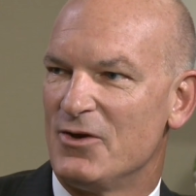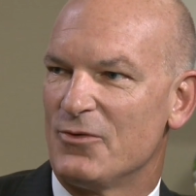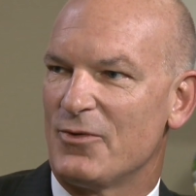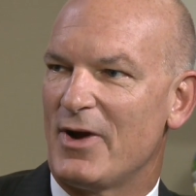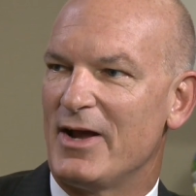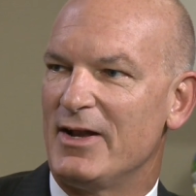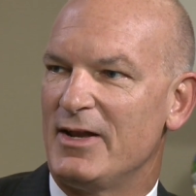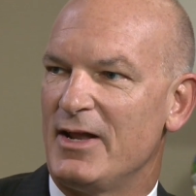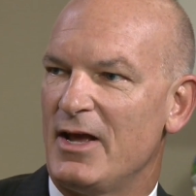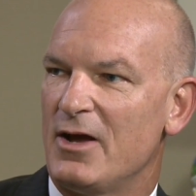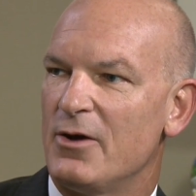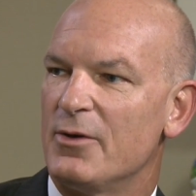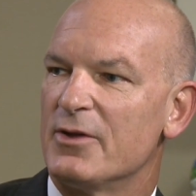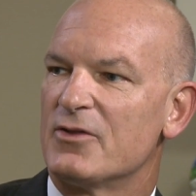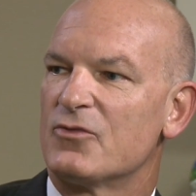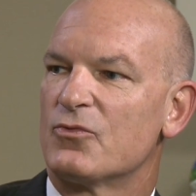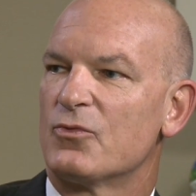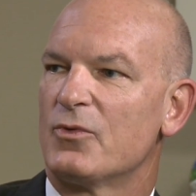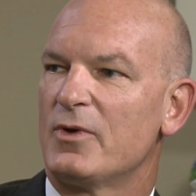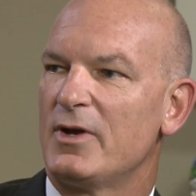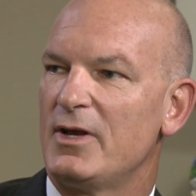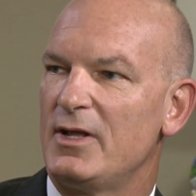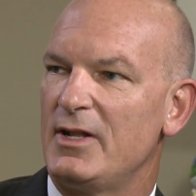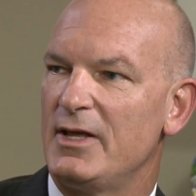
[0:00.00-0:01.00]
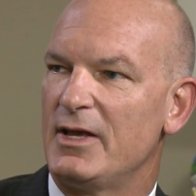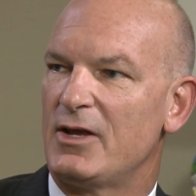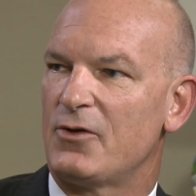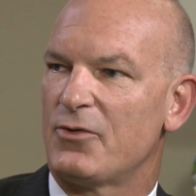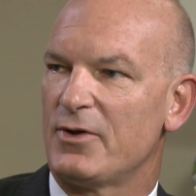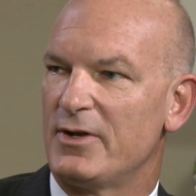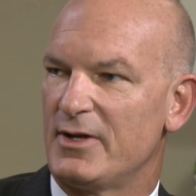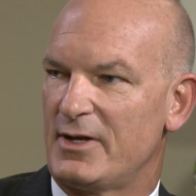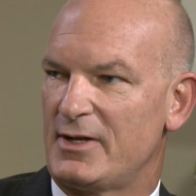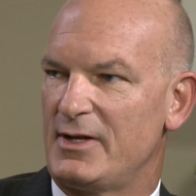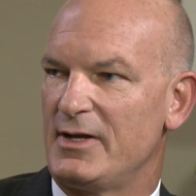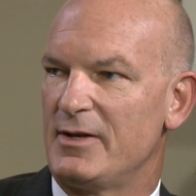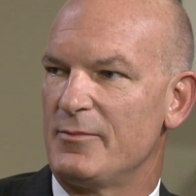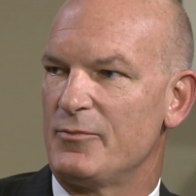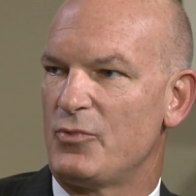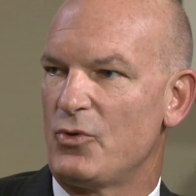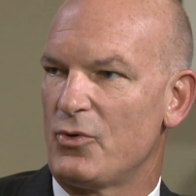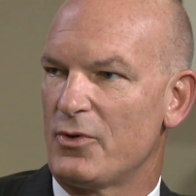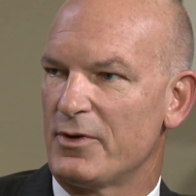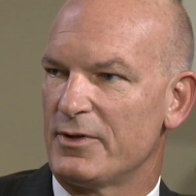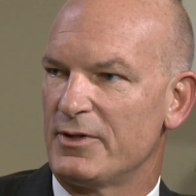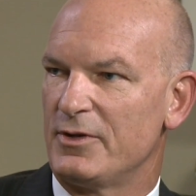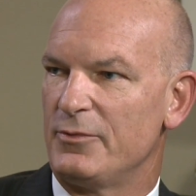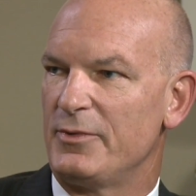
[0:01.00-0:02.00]
right now it's really critically
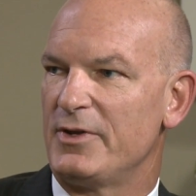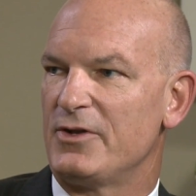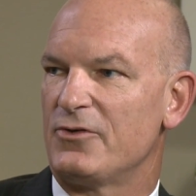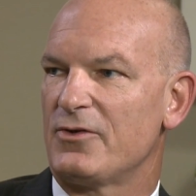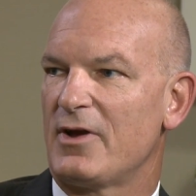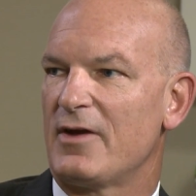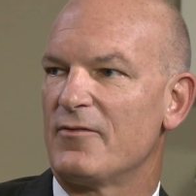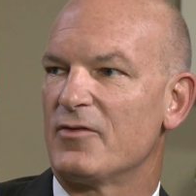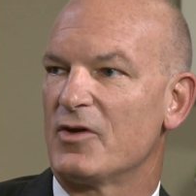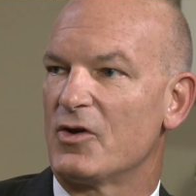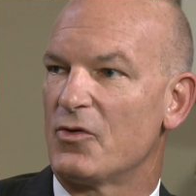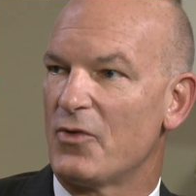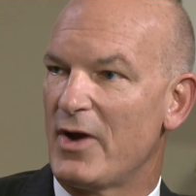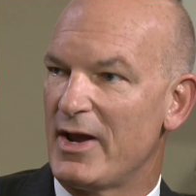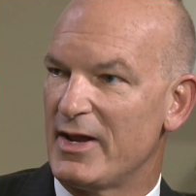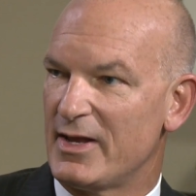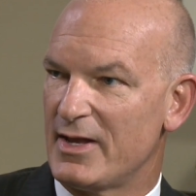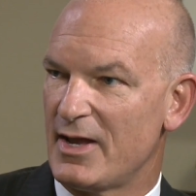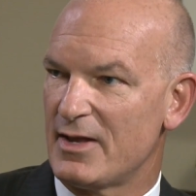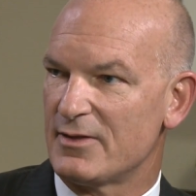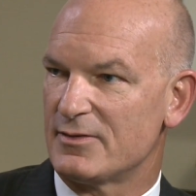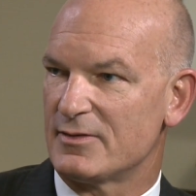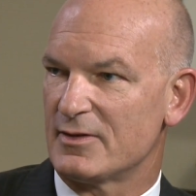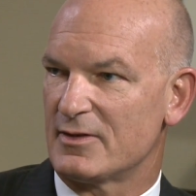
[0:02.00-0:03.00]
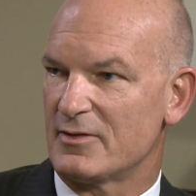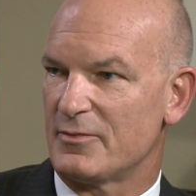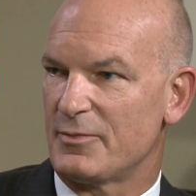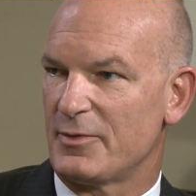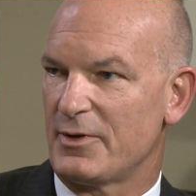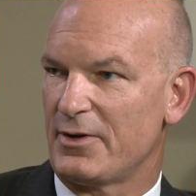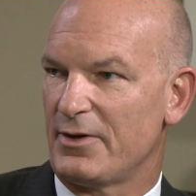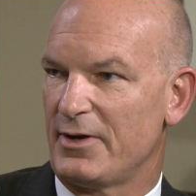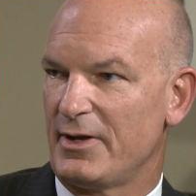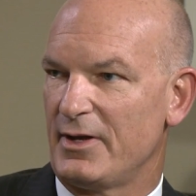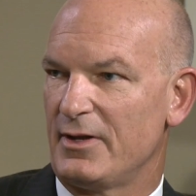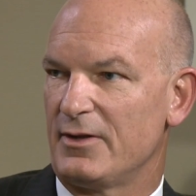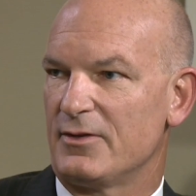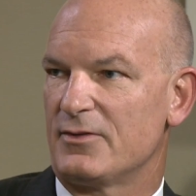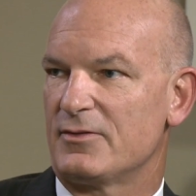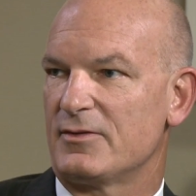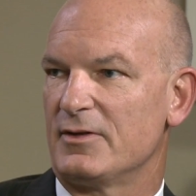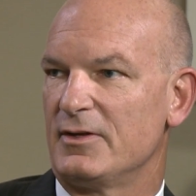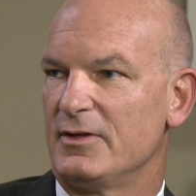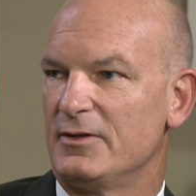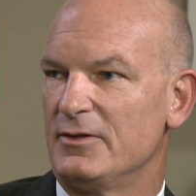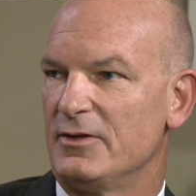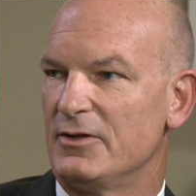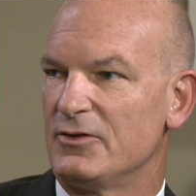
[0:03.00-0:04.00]
important that we drive a great guest
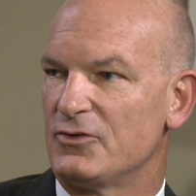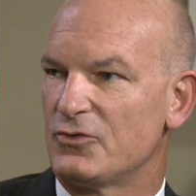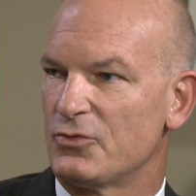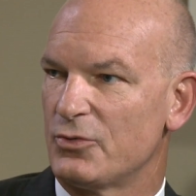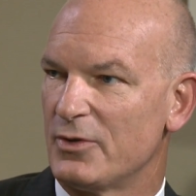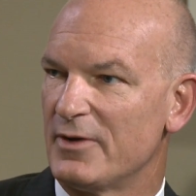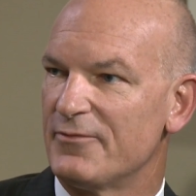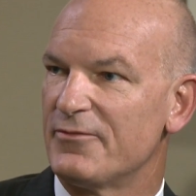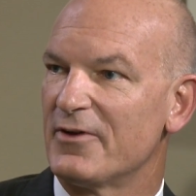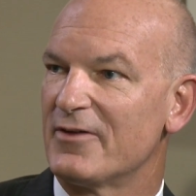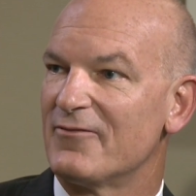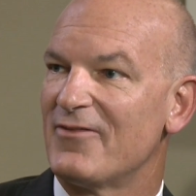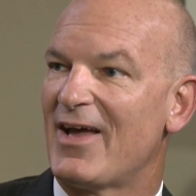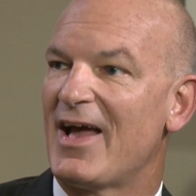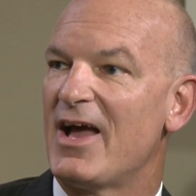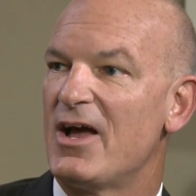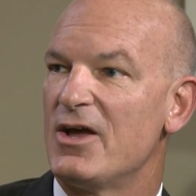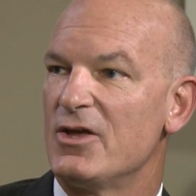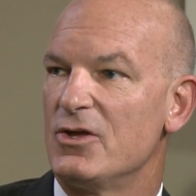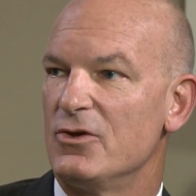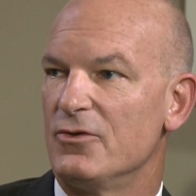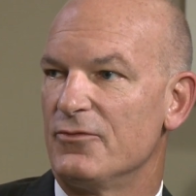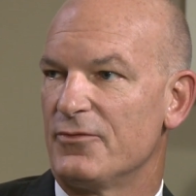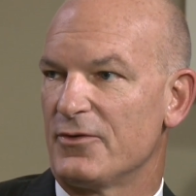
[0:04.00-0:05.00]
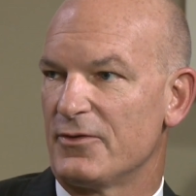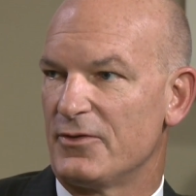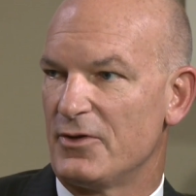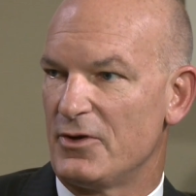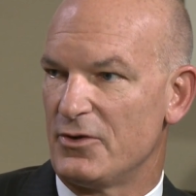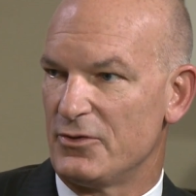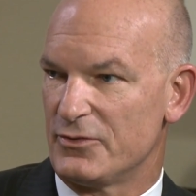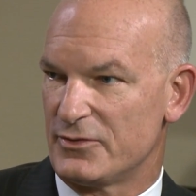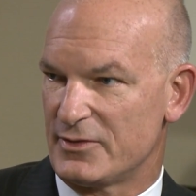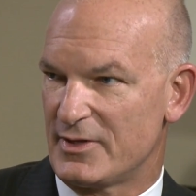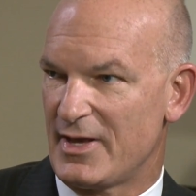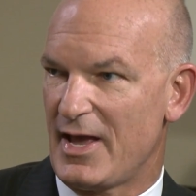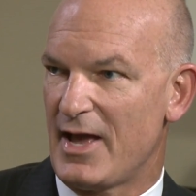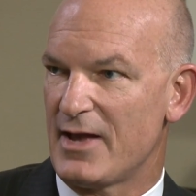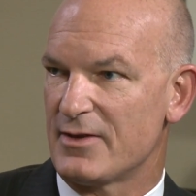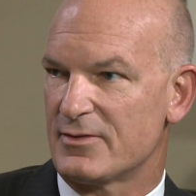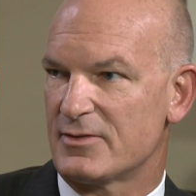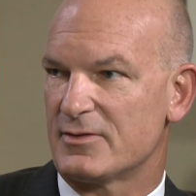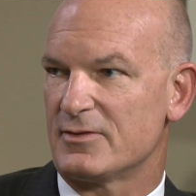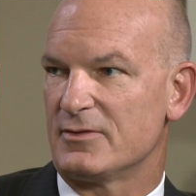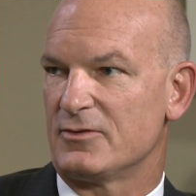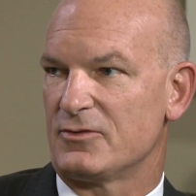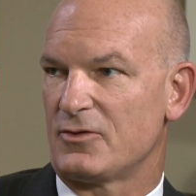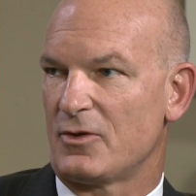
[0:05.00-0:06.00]
experience and a terrific value for those
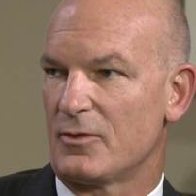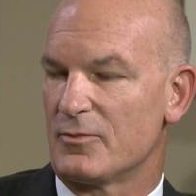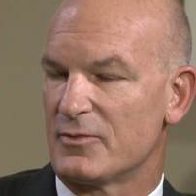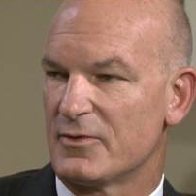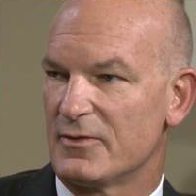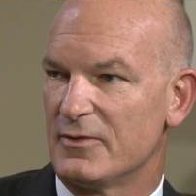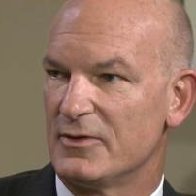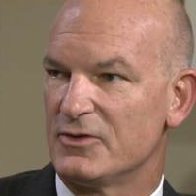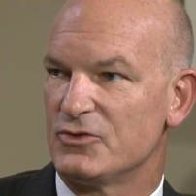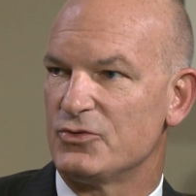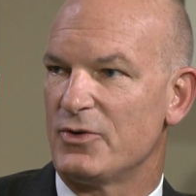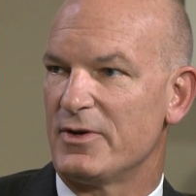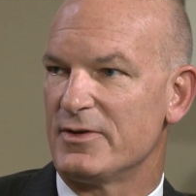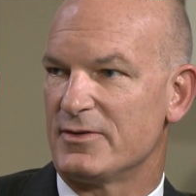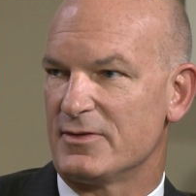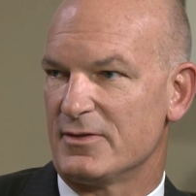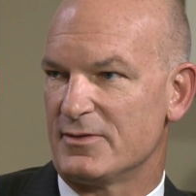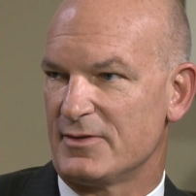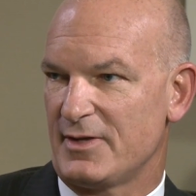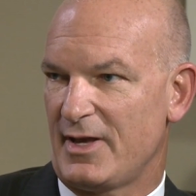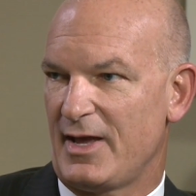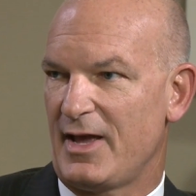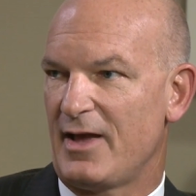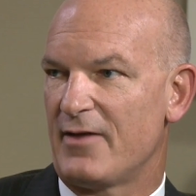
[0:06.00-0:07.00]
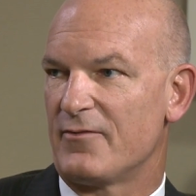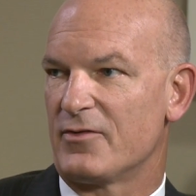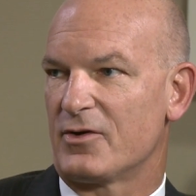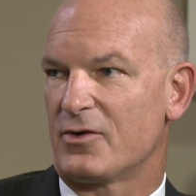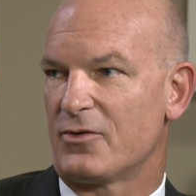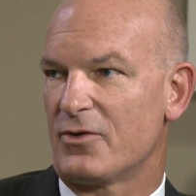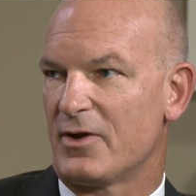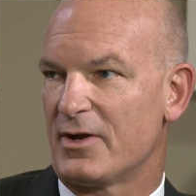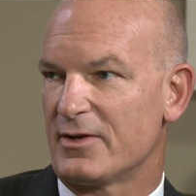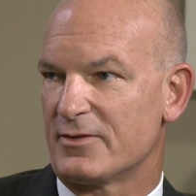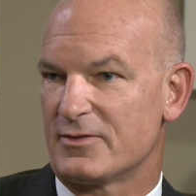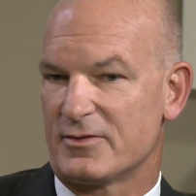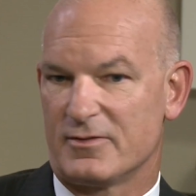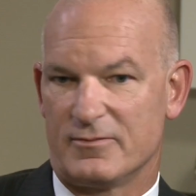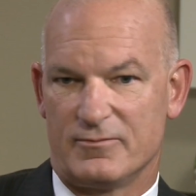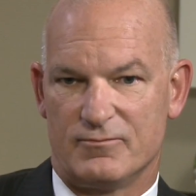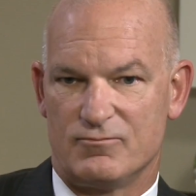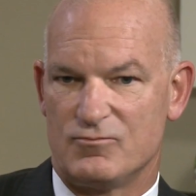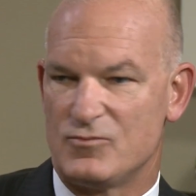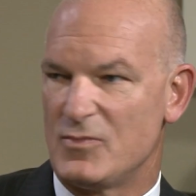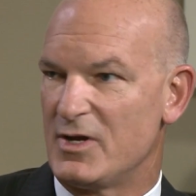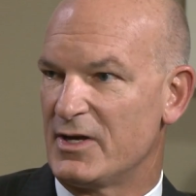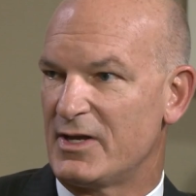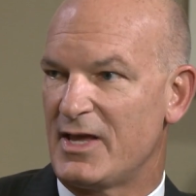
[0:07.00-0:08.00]
guests in terms of the choices they have across the
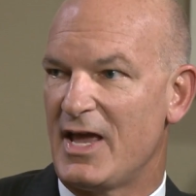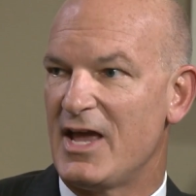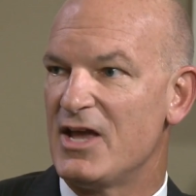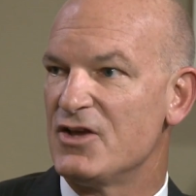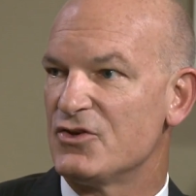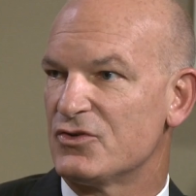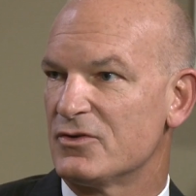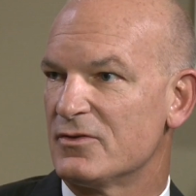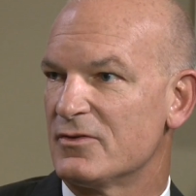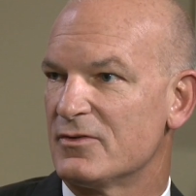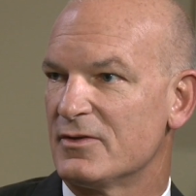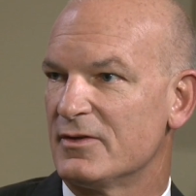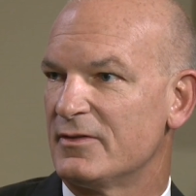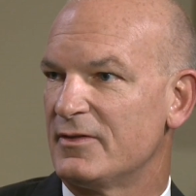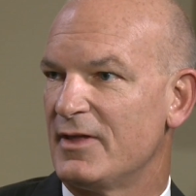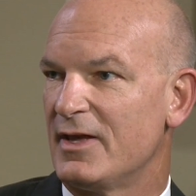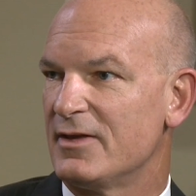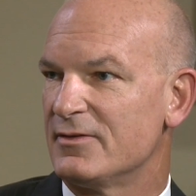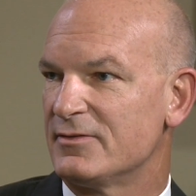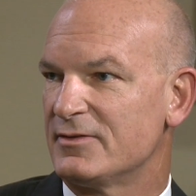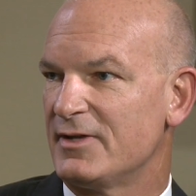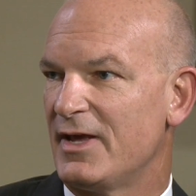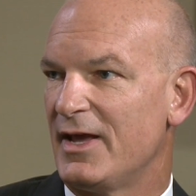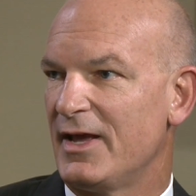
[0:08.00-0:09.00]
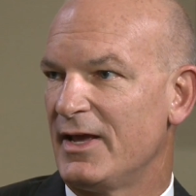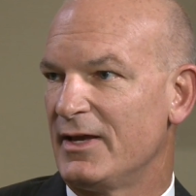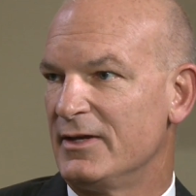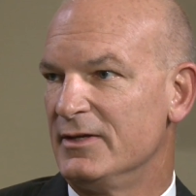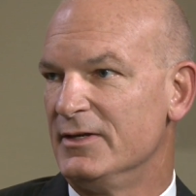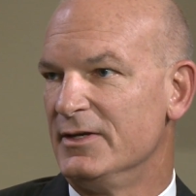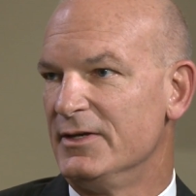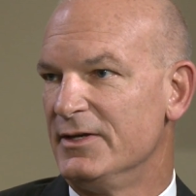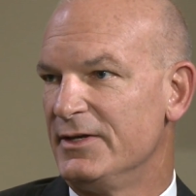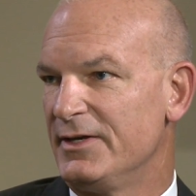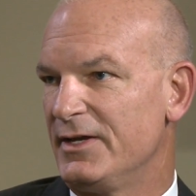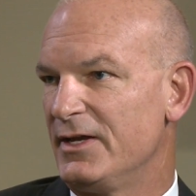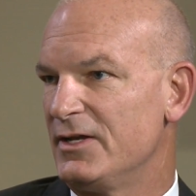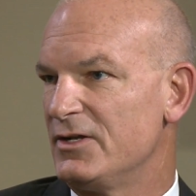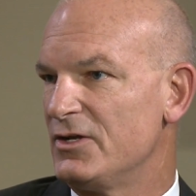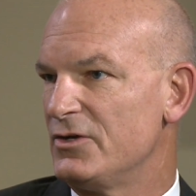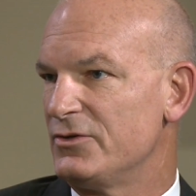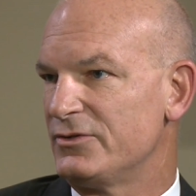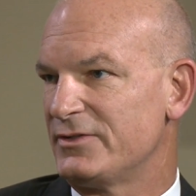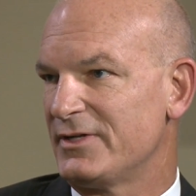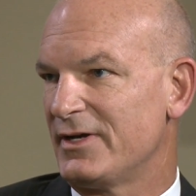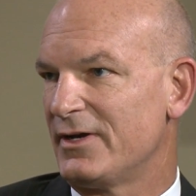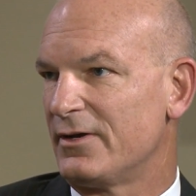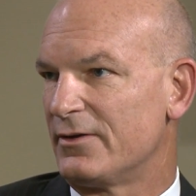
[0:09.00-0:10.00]
occasions that they stay in
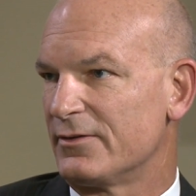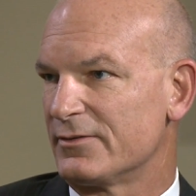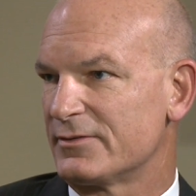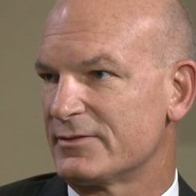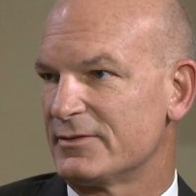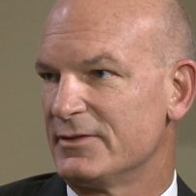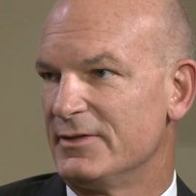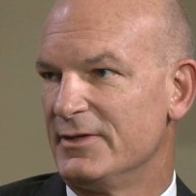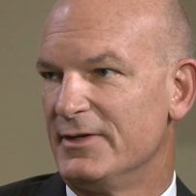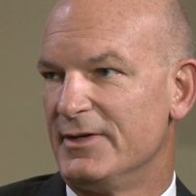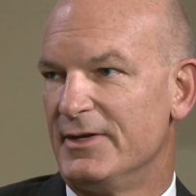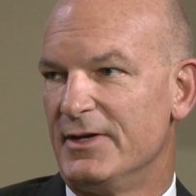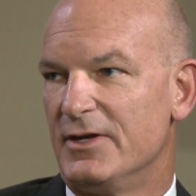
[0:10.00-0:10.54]
hotels.